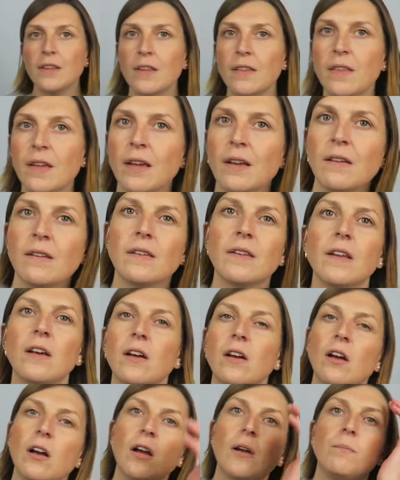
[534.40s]
of the things
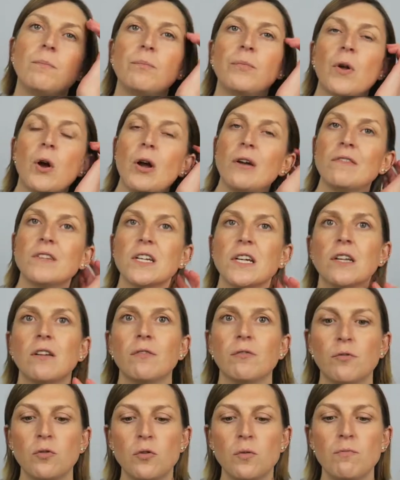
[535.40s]
that I've
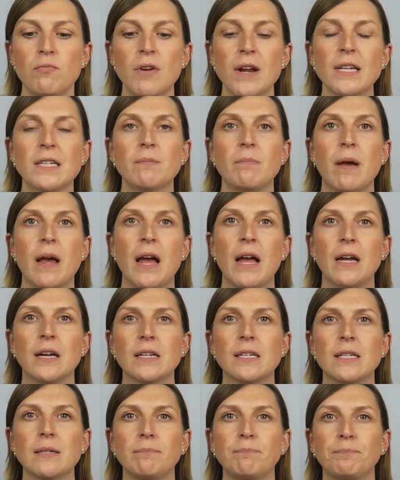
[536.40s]
done for press
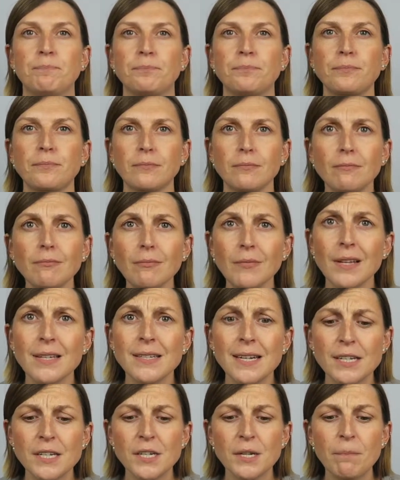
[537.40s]
packs,
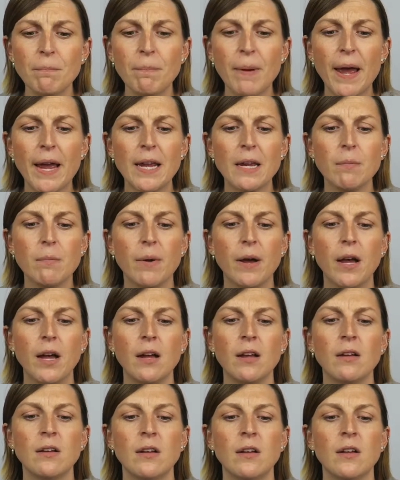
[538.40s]
instead of doing
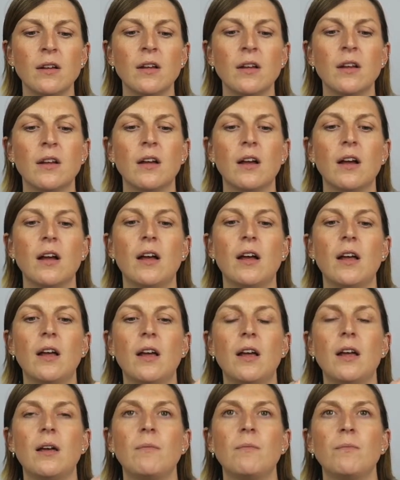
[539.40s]
paper,
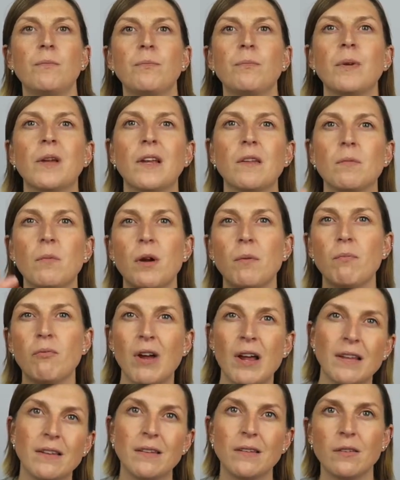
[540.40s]
because my
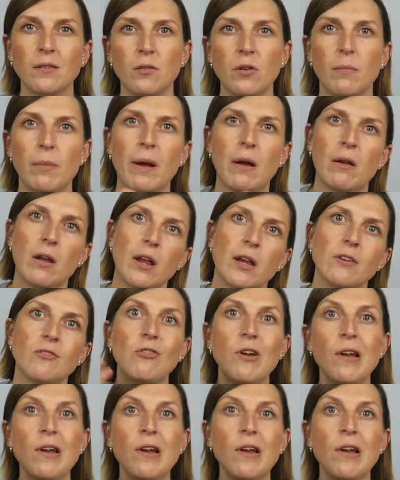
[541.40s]
brand is all about like